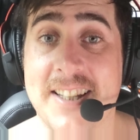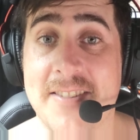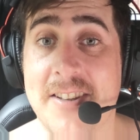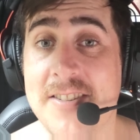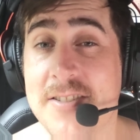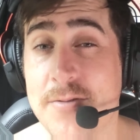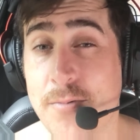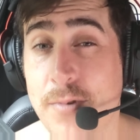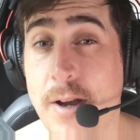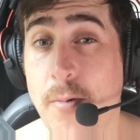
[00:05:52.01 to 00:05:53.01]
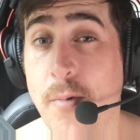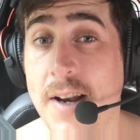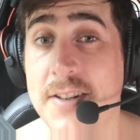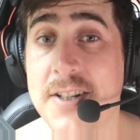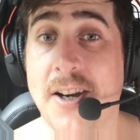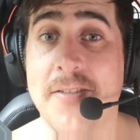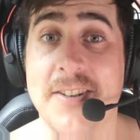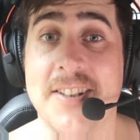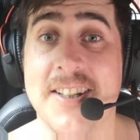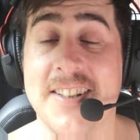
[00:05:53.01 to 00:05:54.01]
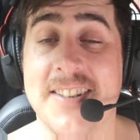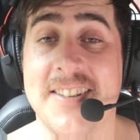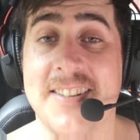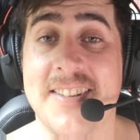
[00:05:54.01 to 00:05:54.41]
That one time you didn't